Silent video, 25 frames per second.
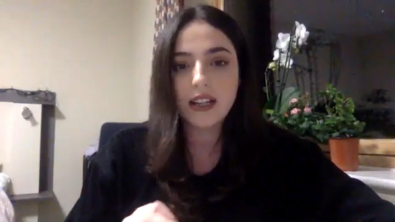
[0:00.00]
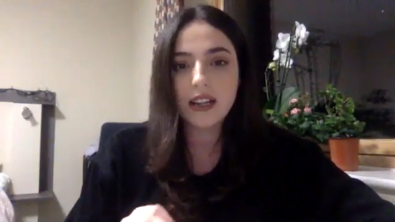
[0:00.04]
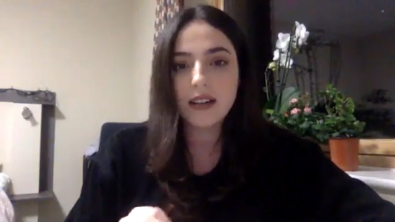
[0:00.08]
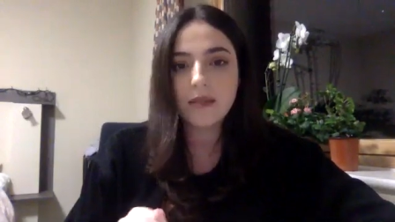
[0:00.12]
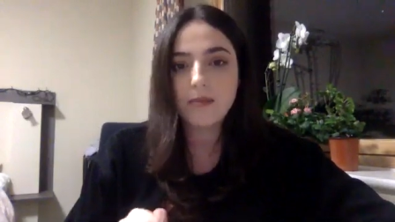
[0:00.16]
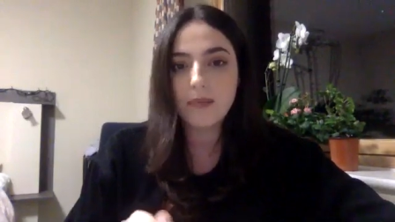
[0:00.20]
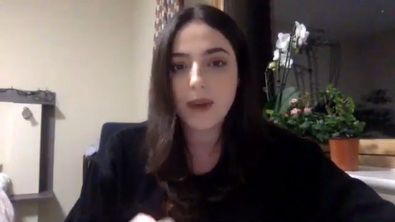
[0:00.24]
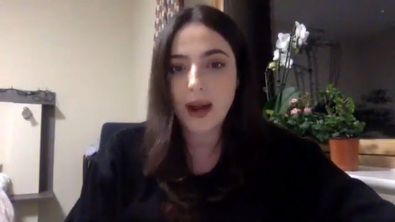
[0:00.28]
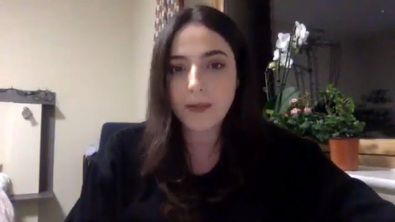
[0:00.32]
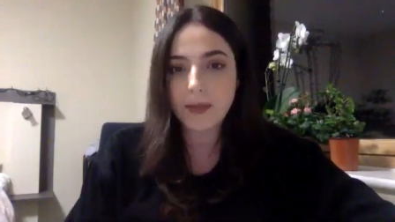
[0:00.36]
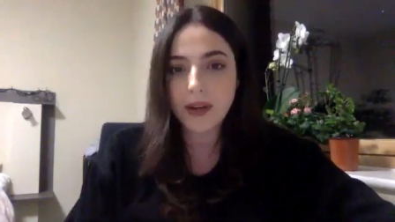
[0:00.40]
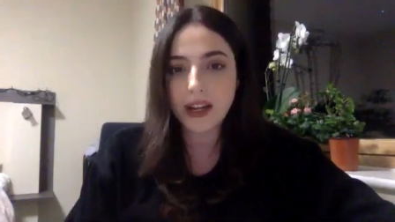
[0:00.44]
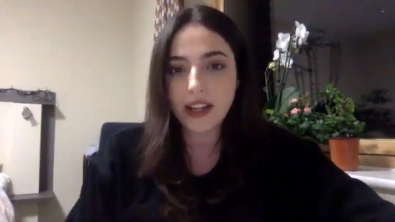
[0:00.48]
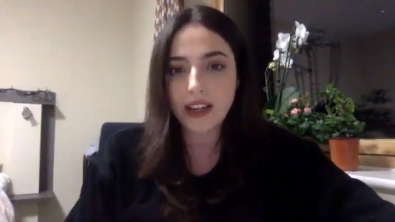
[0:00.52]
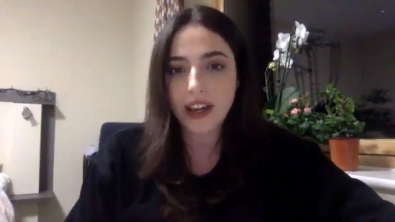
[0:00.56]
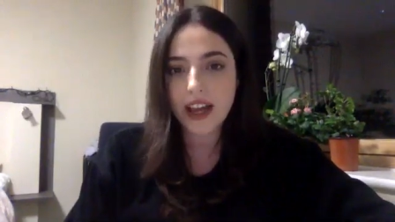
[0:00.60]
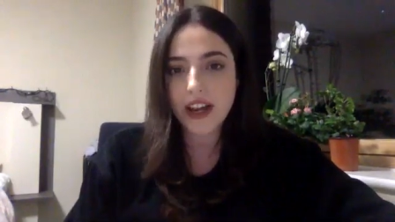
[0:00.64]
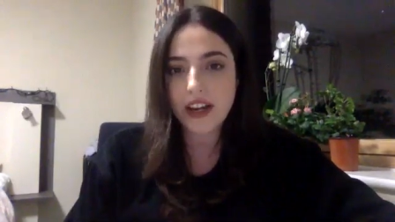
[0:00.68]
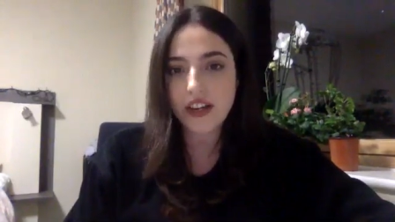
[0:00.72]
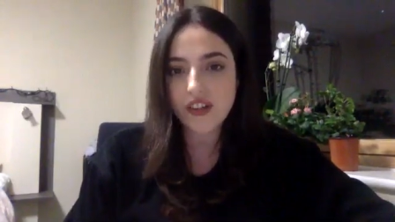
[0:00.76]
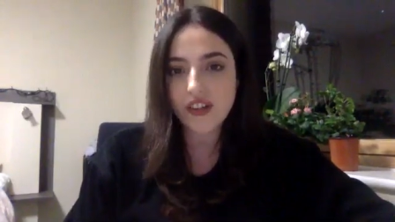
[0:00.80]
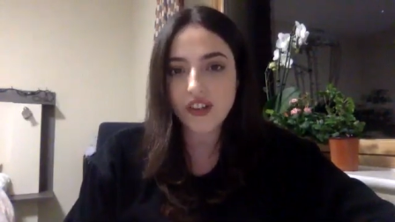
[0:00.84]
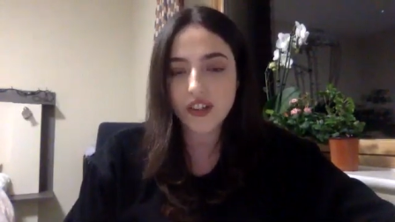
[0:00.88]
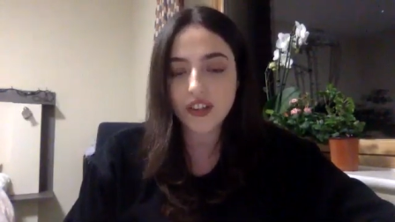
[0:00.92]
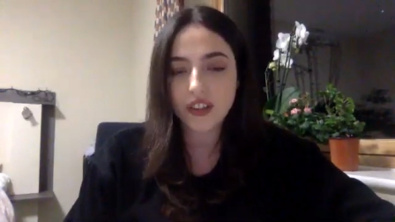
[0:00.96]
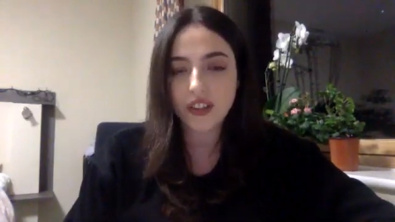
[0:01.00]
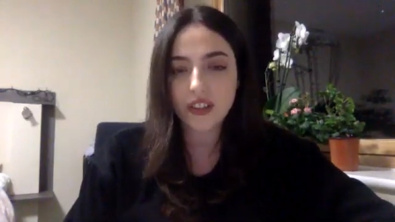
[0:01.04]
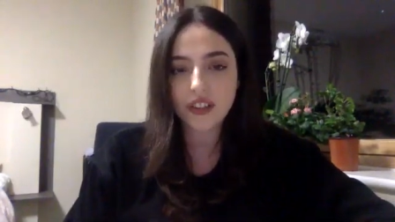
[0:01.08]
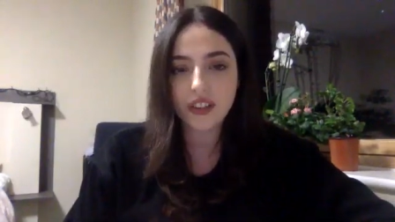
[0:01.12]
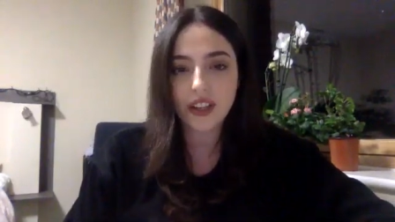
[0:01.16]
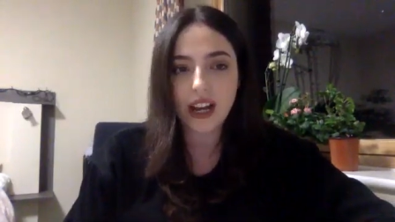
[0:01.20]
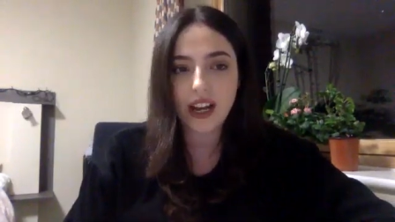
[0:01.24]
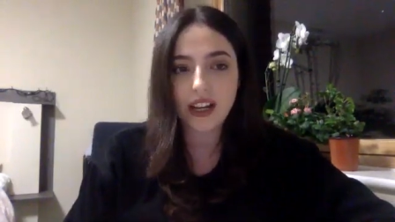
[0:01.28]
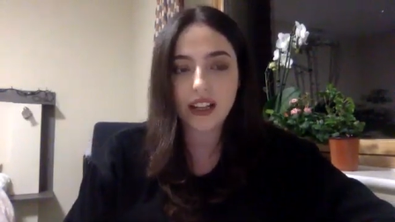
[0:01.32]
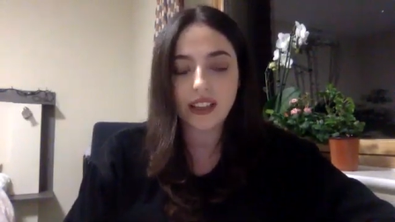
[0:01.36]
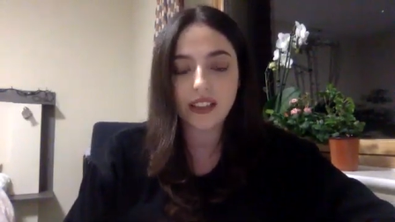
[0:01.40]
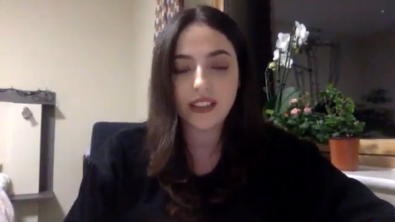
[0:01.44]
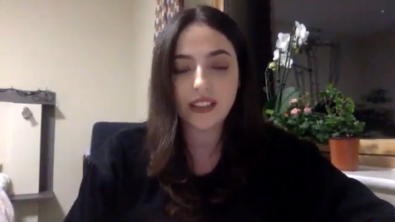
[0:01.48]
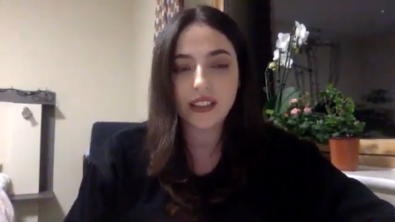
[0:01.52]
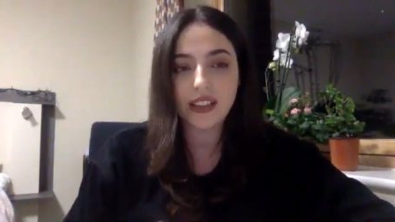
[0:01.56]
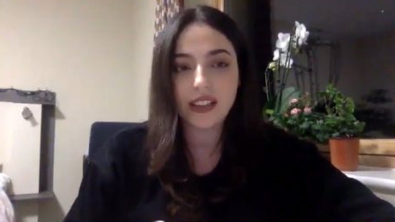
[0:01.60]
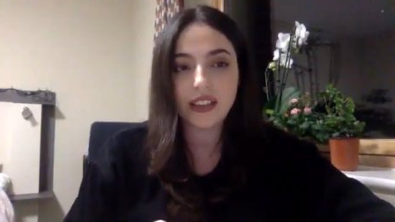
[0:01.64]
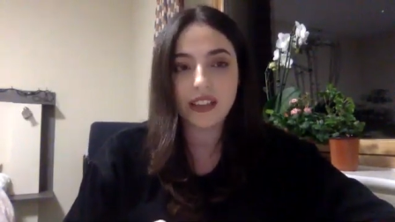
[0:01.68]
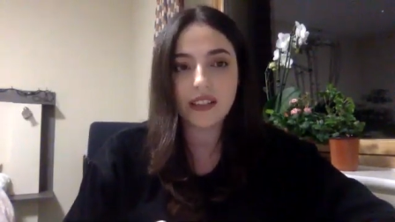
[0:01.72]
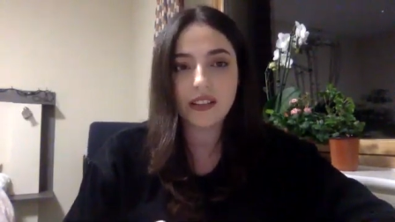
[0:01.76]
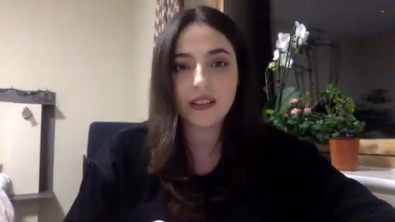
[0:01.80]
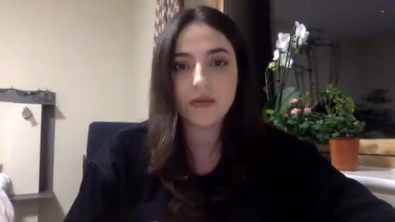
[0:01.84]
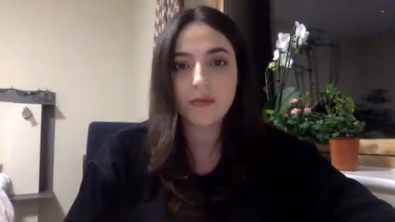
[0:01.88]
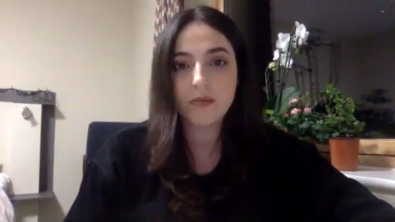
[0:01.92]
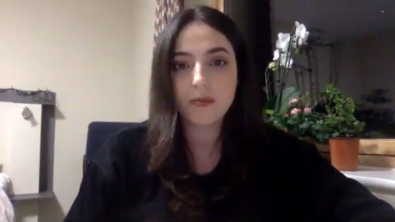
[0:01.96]
my application, and
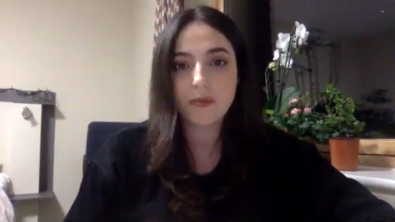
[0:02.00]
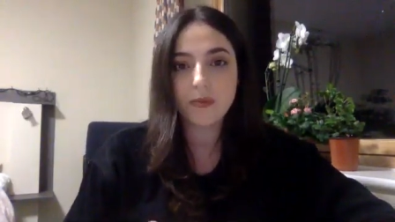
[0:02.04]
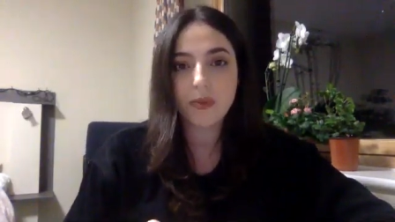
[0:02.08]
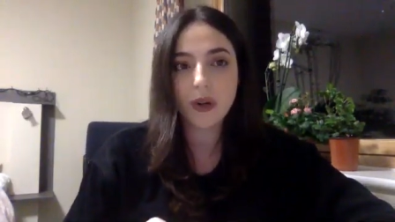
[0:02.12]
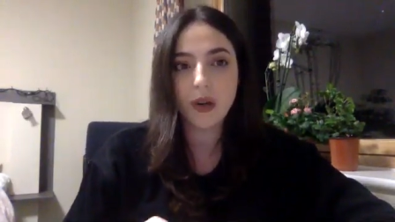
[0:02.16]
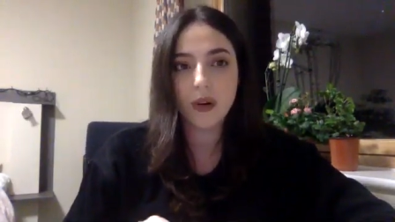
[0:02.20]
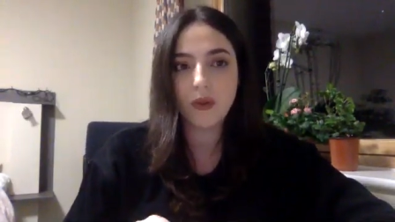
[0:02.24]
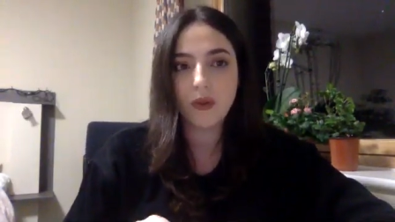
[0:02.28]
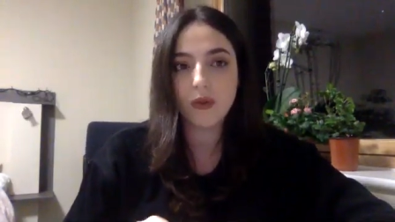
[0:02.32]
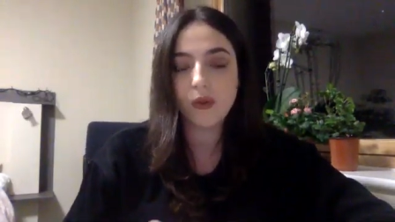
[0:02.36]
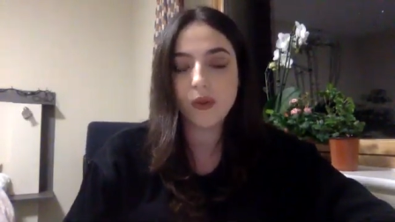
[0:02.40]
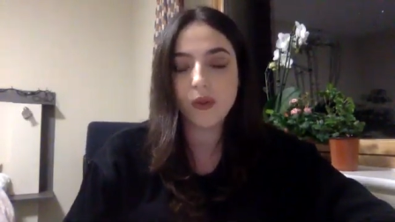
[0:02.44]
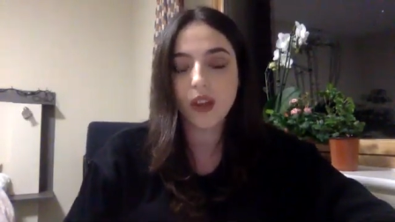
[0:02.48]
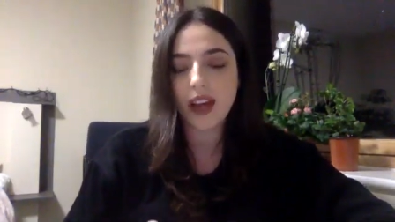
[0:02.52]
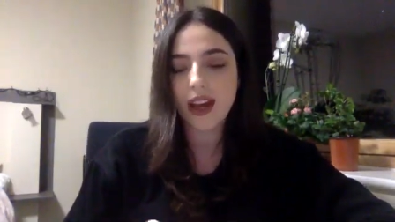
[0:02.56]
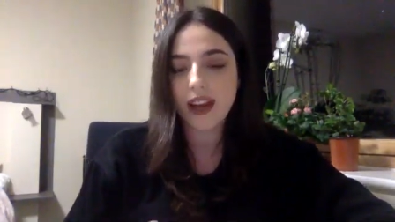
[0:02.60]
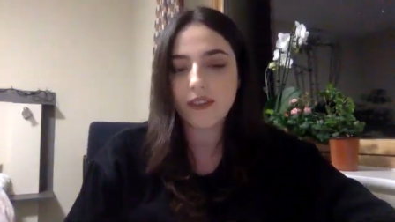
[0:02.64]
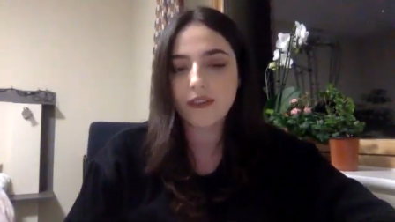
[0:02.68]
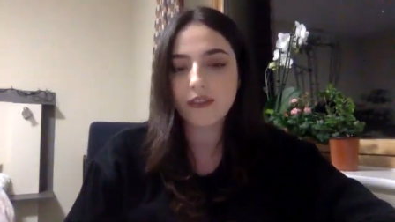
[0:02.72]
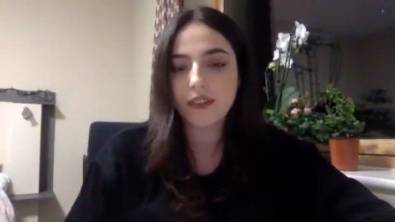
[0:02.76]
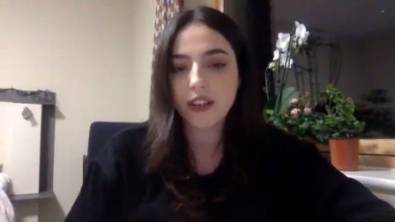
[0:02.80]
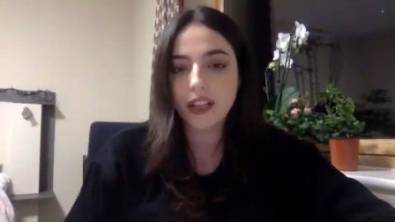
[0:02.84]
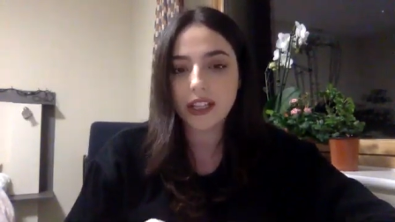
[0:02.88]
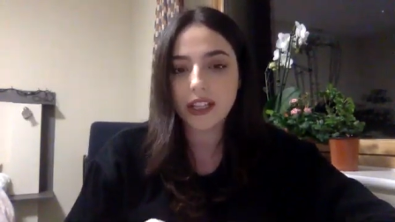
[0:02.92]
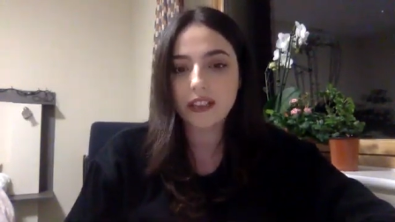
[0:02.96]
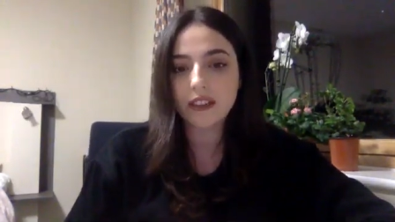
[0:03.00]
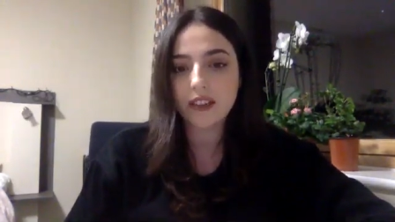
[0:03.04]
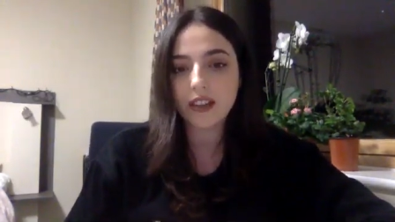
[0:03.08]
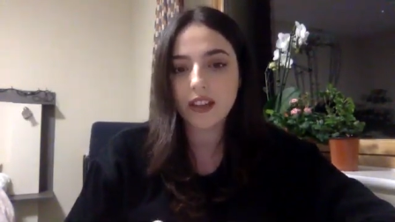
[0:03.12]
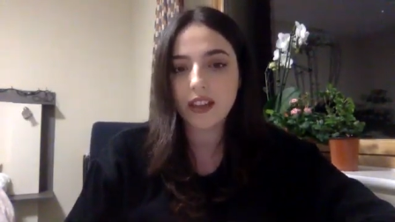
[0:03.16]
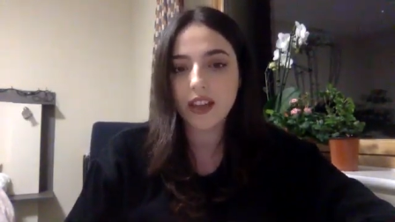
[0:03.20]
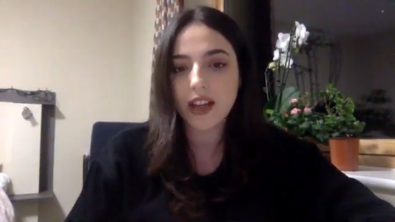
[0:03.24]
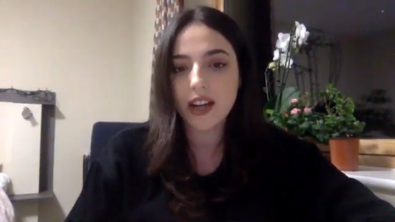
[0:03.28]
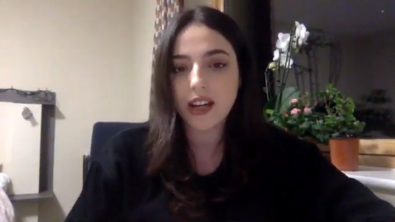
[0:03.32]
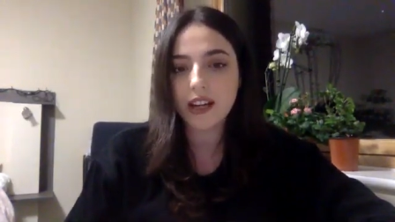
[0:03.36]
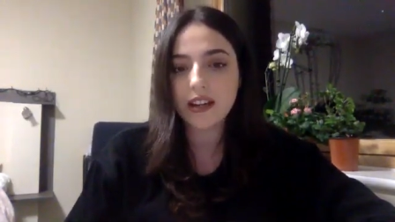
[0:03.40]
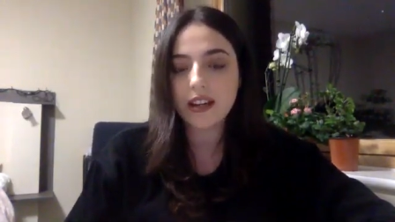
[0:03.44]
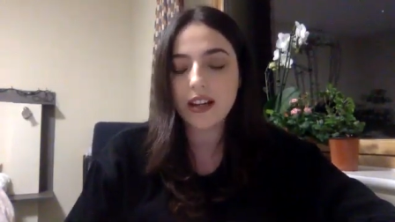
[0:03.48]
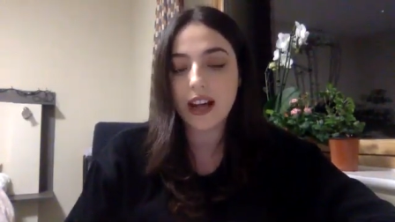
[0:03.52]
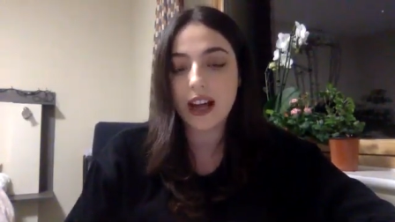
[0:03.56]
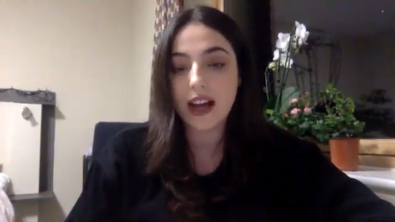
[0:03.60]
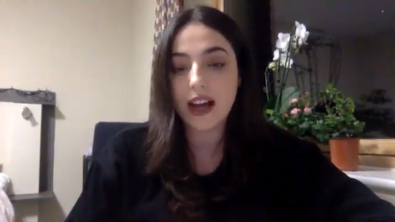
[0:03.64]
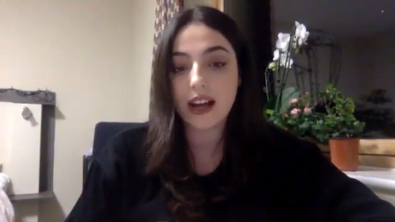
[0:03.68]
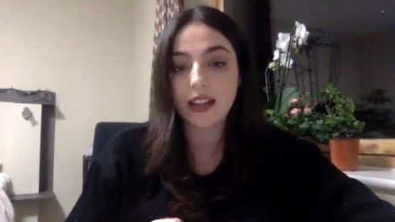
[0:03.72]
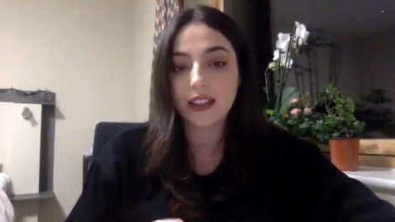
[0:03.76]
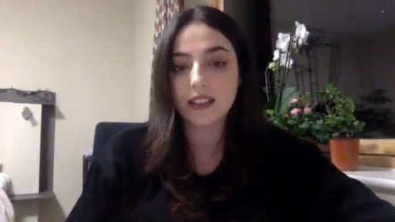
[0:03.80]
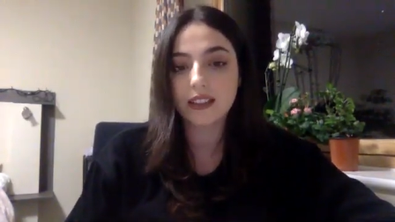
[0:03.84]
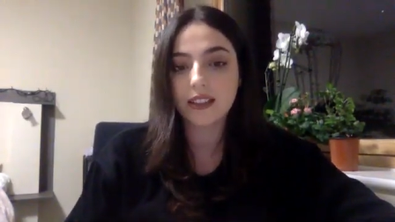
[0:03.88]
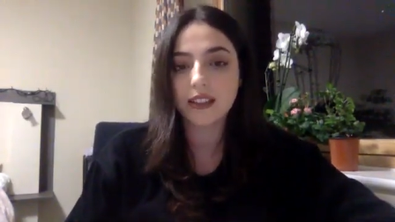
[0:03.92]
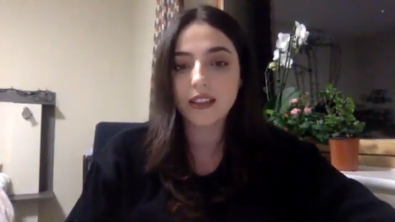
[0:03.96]
put all the effort into that.
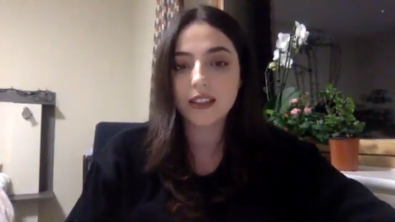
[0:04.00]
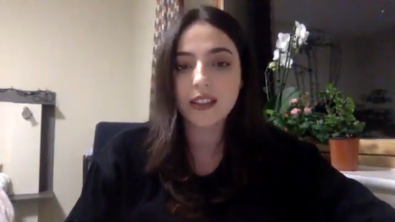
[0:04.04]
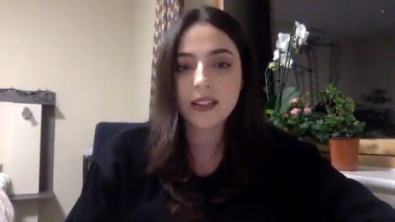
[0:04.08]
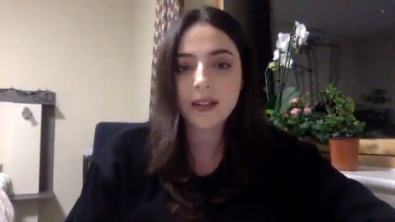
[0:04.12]
And